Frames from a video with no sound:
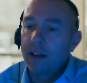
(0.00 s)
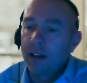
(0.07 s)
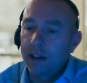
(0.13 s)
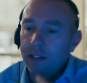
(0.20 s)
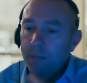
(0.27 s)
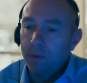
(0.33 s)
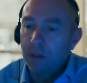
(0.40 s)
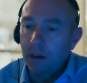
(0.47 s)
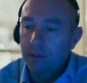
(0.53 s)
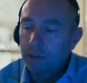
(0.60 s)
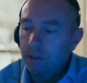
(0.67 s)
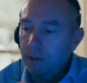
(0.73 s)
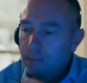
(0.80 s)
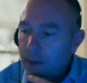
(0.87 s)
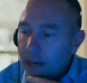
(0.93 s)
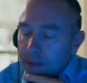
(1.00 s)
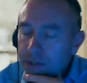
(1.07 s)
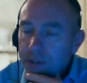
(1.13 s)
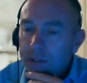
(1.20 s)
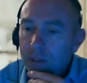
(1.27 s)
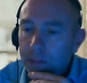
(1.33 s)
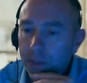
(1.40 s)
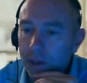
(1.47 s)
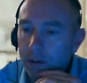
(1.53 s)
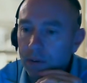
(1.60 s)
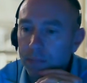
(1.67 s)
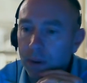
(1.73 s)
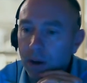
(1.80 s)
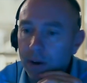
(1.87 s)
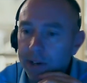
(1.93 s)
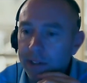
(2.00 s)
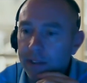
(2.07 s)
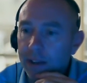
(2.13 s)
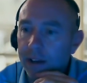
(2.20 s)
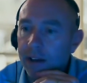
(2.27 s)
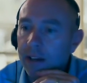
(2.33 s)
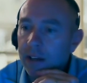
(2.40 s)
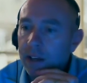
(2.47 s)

and then we go through the maths and the theory behind that.